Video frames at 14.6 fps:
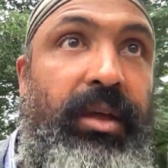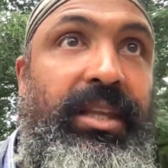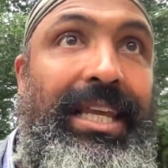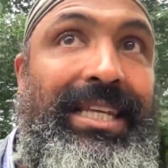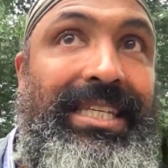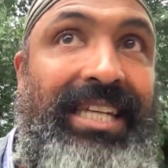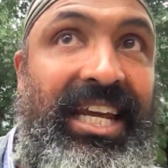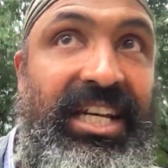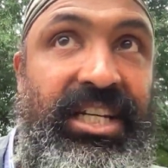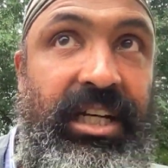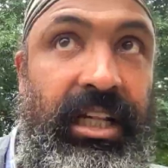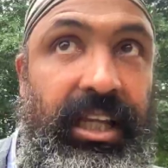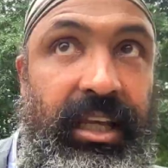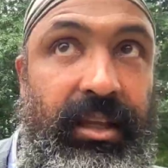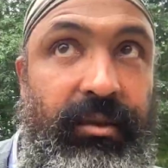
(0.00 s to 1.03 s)

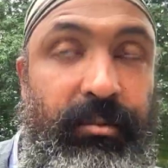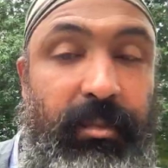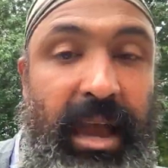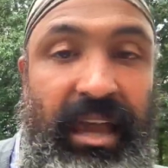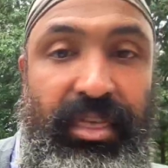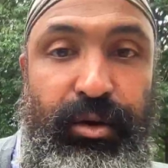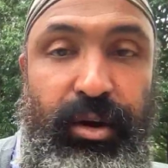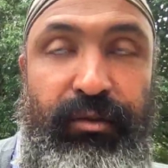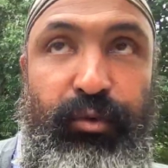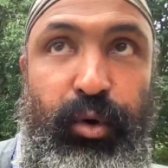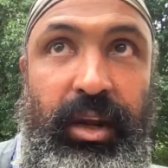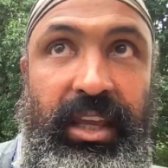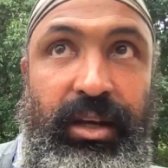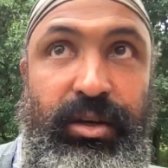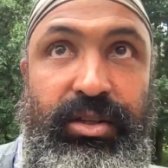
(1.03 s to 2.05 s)
intentionally back 30,
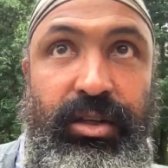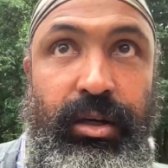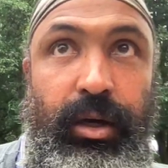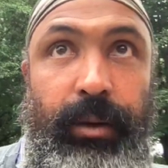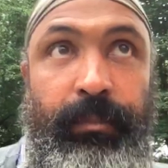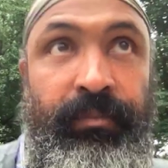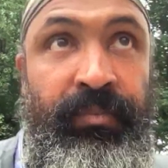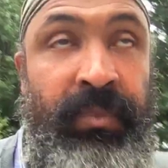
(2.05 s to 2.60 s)
40 years ago,